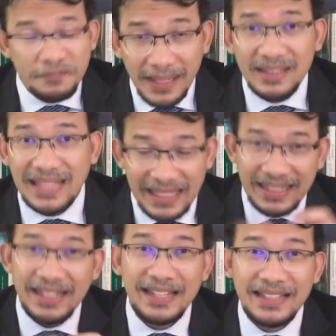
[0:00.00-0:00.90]
In fact, that
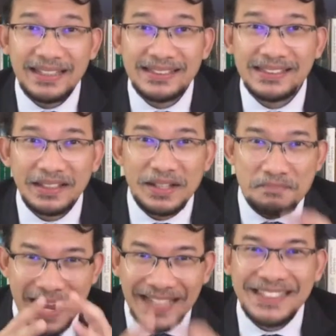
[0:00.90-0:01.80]
is the
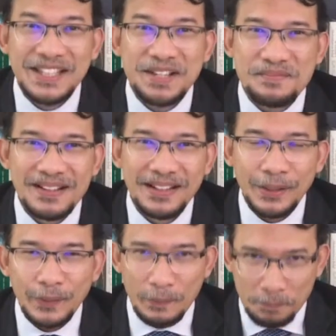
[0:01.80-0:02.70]
maxim,
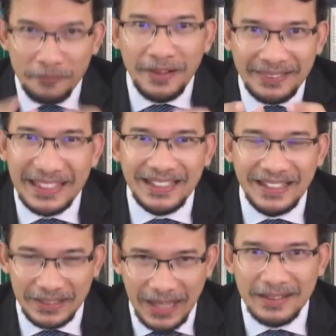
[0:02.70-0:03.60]
the prophetic
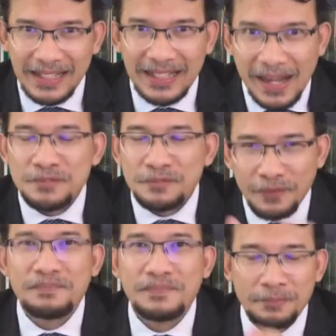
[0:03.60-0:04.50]
that comes
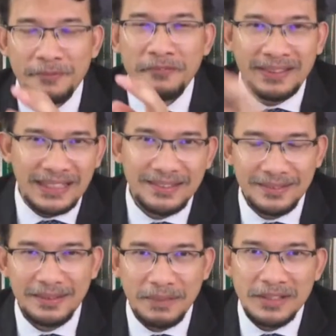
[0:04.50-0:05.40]
from the prophetic
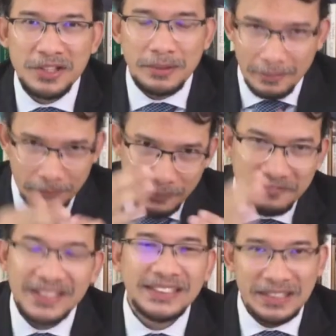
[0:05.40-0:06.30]
mention.
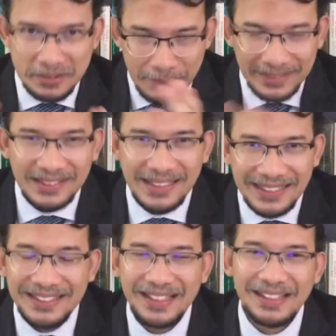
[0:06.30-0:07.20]
Prevention is better
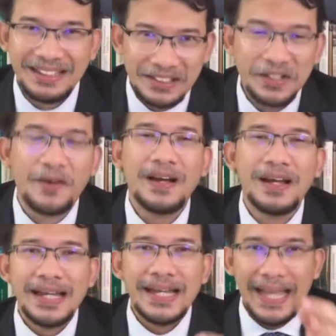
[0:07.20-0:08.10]
than cure,
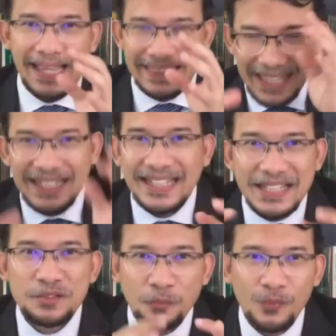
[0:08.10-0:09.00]
and that
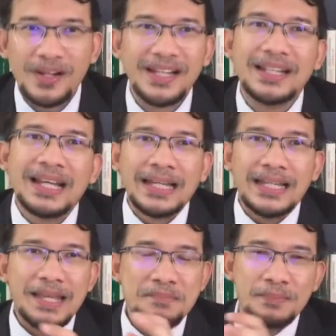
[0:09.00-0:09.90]
is what
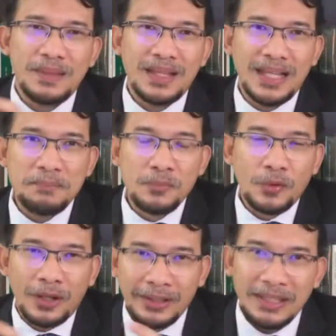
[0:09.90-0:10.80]
Ibn
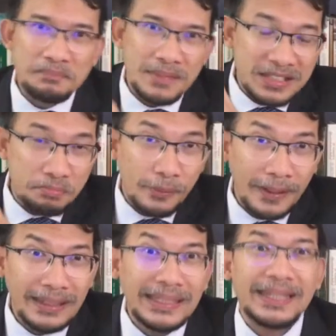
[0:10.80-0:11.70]
Qayyim is
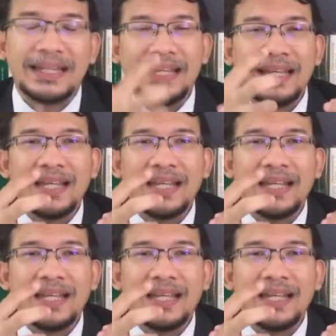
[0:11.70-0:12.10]
bringing.